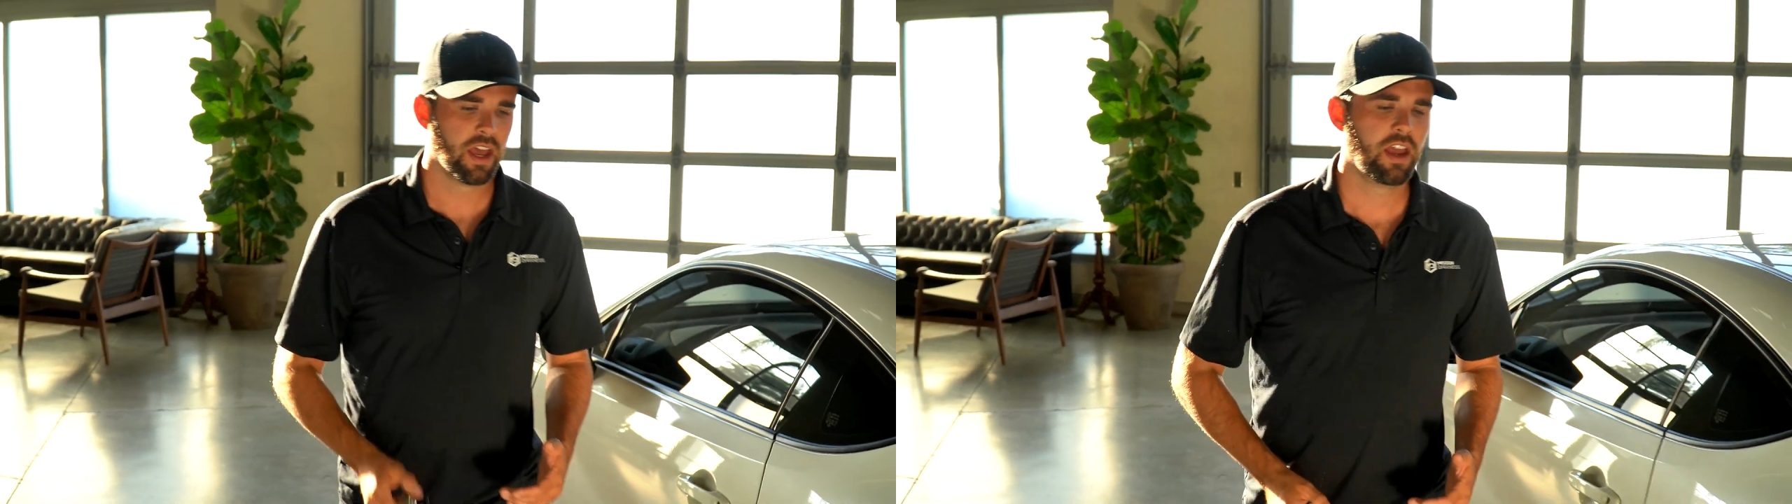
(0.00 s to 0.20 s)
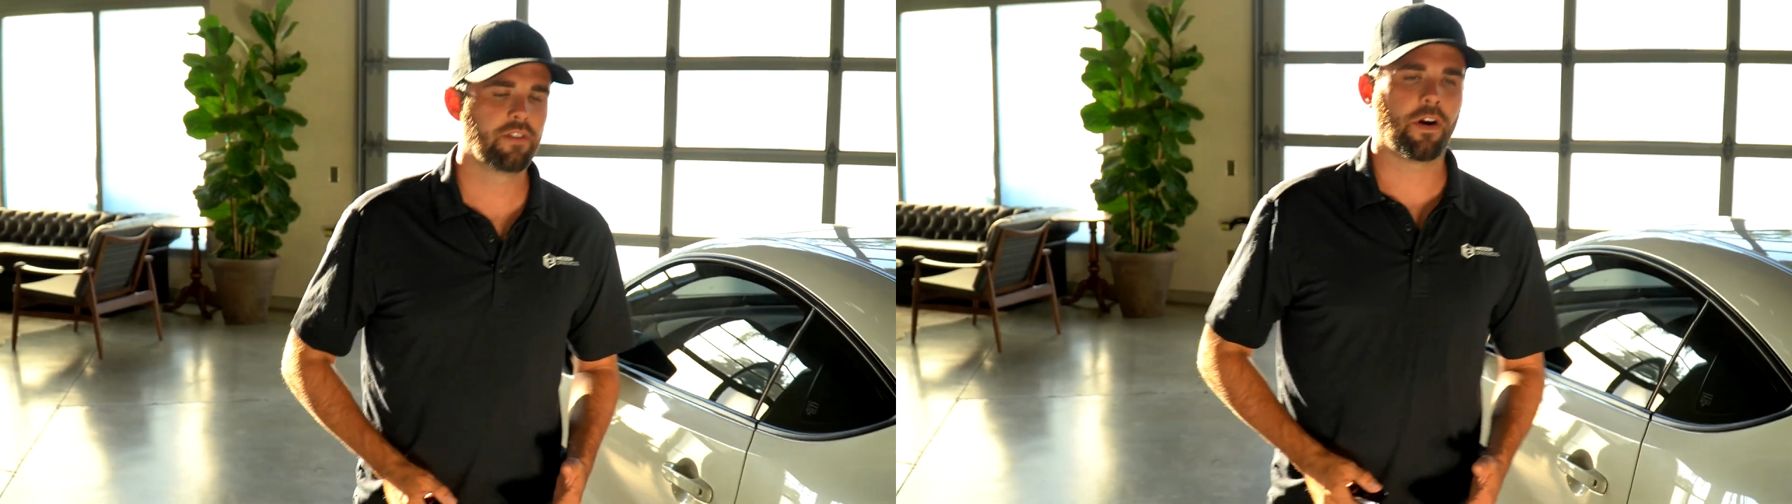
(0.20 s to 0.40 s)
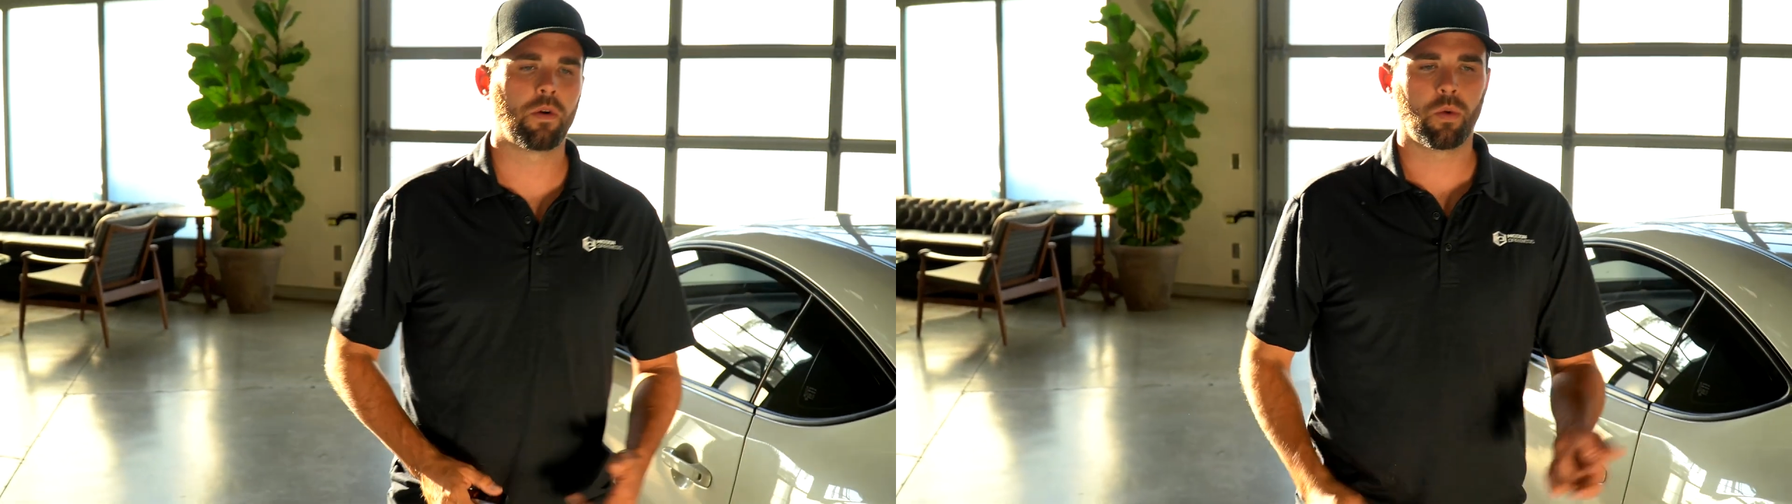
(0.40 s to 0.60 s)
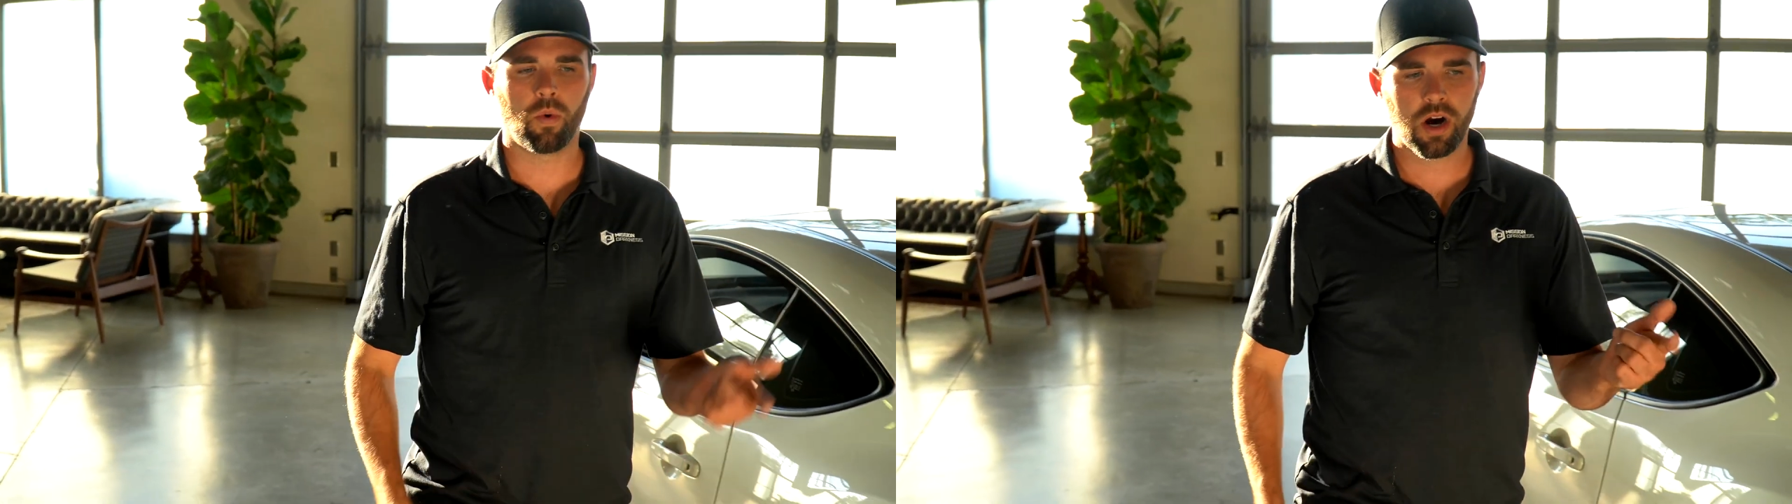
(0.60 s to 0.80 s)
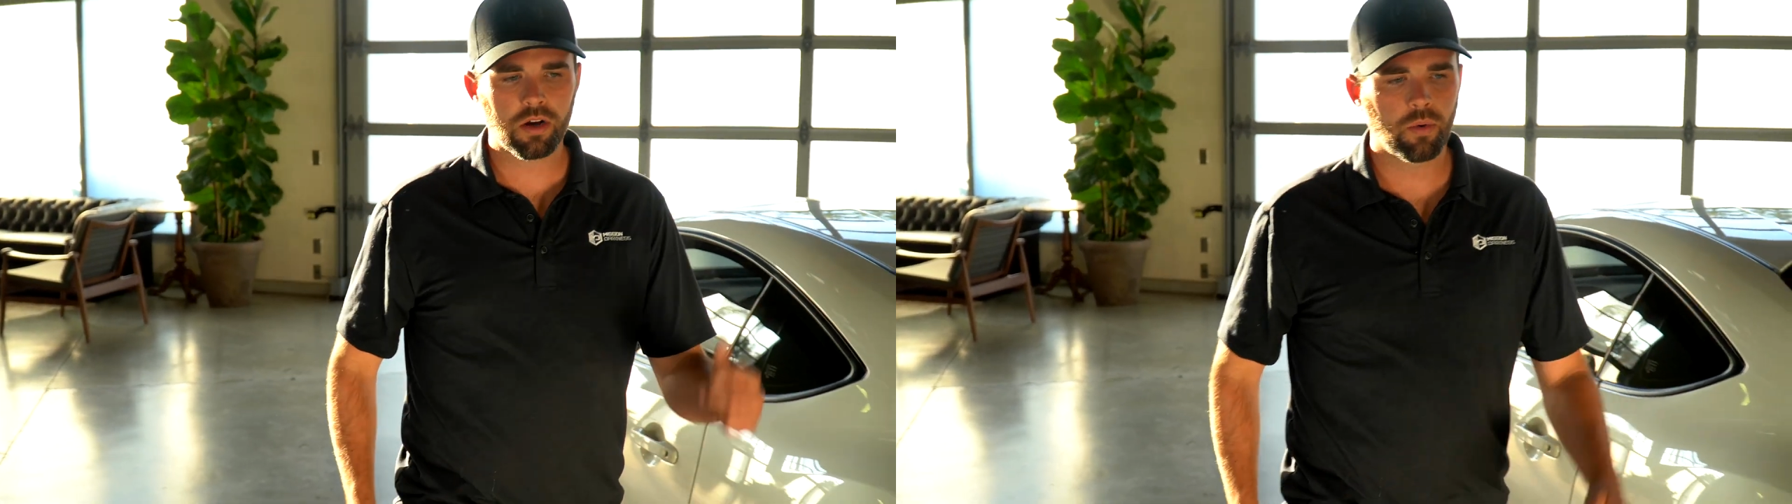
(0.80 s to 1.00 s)
if I were to
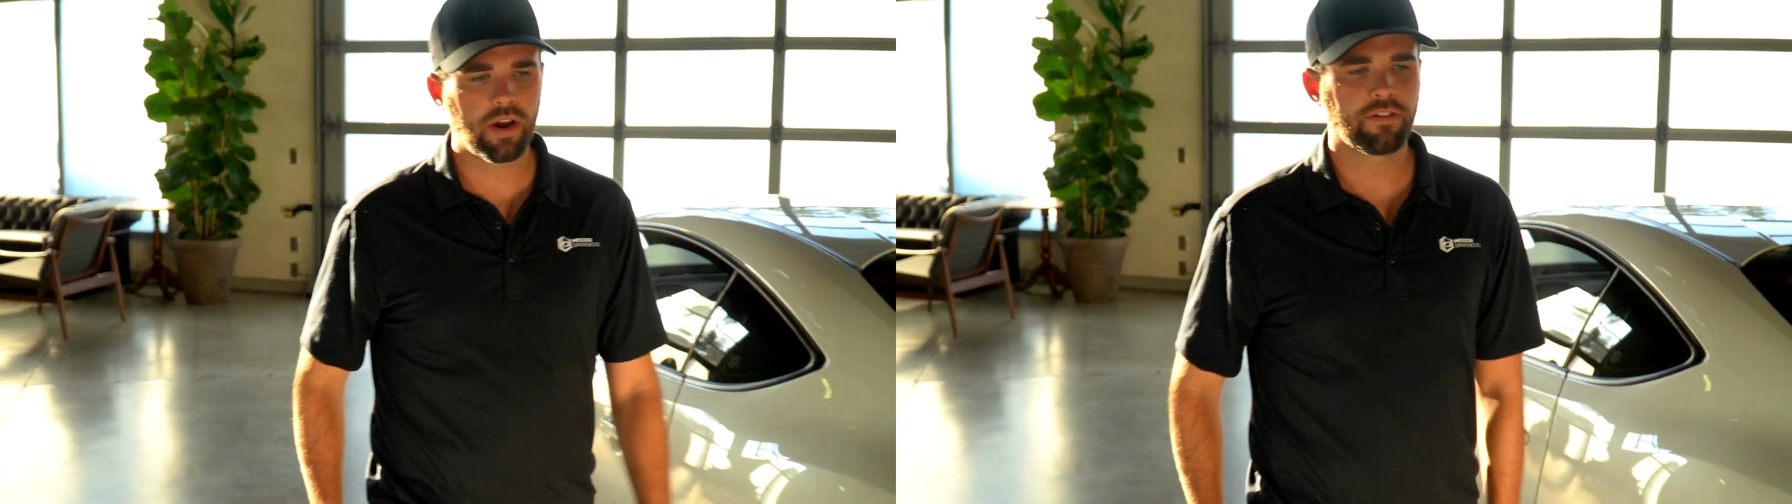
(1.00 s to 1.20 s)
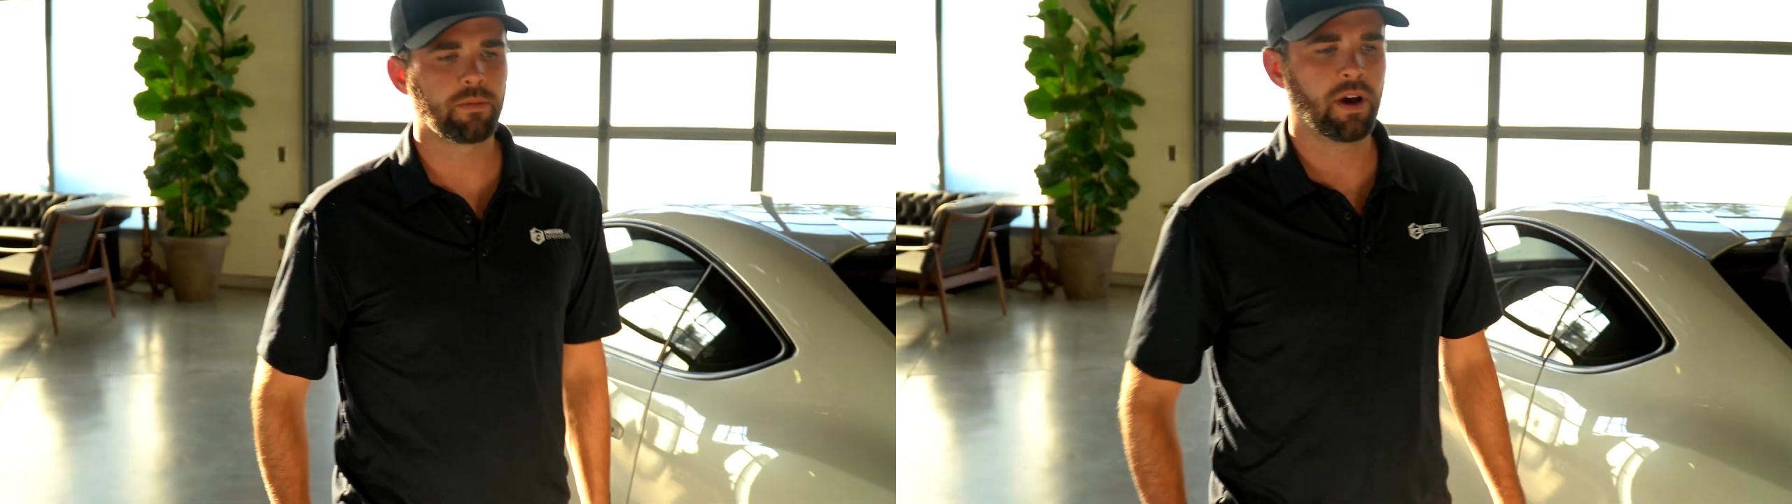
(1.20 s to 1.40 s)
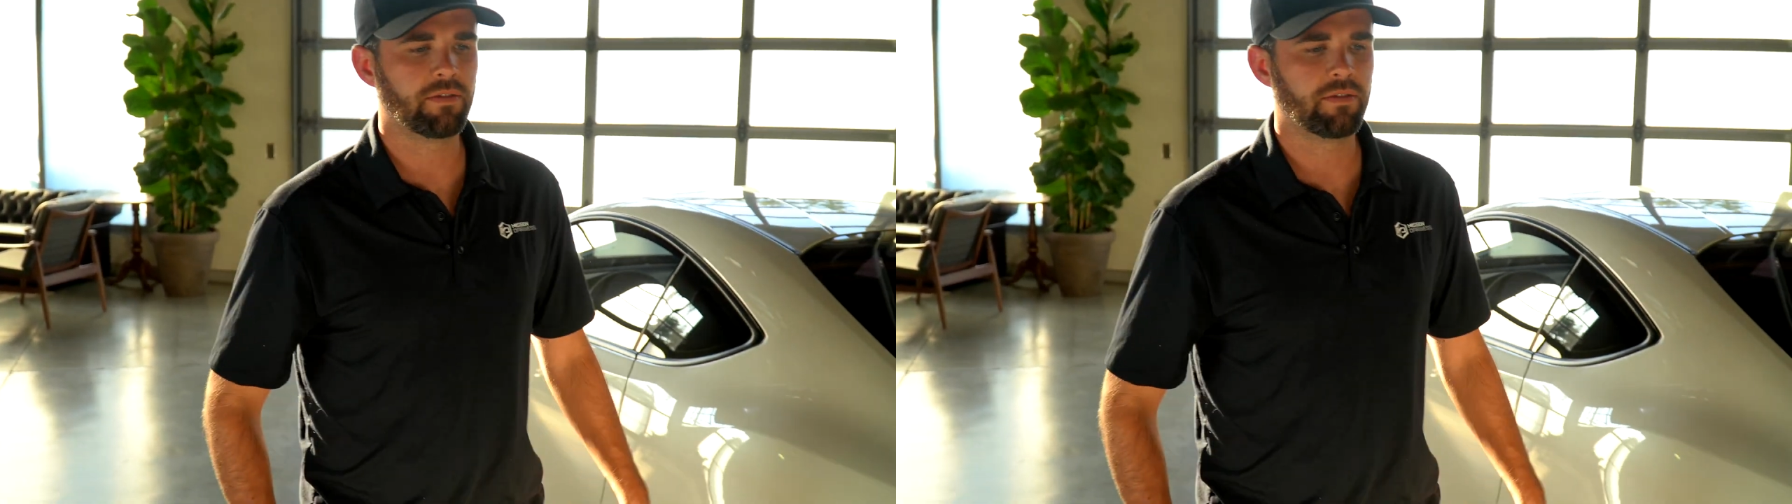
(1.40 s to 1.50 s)
walk away from my